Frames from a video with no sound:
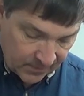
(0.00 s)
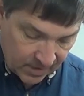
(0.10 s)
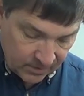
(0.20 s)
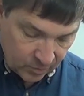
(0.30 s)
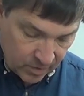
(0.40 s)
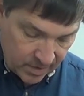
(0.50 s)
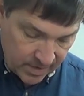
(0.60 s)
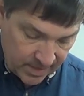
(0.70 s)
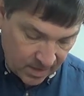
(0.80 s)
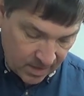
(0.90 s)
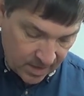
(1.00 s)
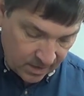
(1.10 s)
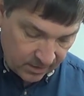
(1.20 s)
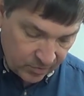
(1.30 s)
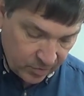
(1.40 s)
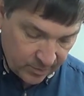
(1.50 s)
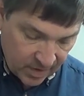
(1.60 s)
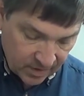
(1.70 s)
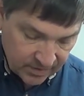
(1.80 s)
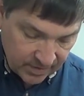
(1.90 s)
That's why they got out of the
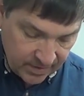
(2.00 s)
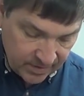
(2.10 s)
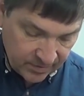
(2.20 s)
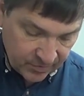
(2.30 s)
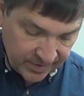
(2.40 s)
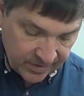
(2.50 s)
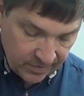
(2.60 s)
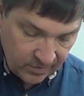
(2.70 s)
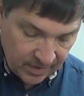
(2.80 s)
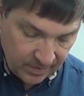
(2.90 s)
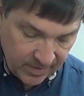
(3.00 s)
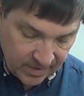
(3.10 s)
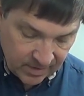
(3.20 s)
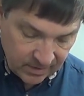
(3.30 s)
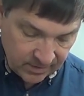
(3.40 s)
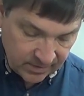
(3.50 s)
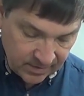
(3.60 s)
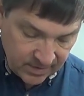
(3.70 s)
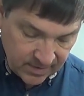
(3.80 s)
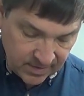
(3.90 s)
jukebox industry totally, because
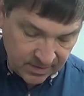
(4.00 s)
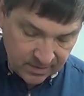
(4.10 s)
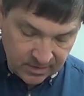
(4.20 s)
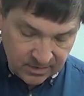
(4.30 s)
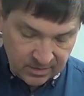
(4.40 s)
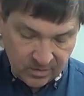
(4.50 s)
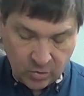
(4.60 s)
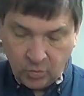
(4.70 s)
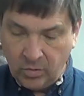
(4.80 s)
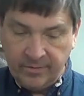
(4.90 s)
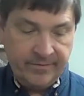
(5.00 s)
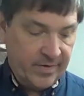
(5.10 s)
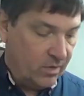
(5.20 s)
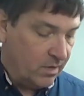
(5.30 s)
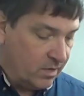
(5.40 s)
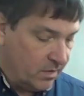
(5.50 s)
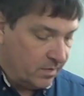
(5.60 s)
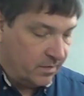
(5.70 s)
the core of their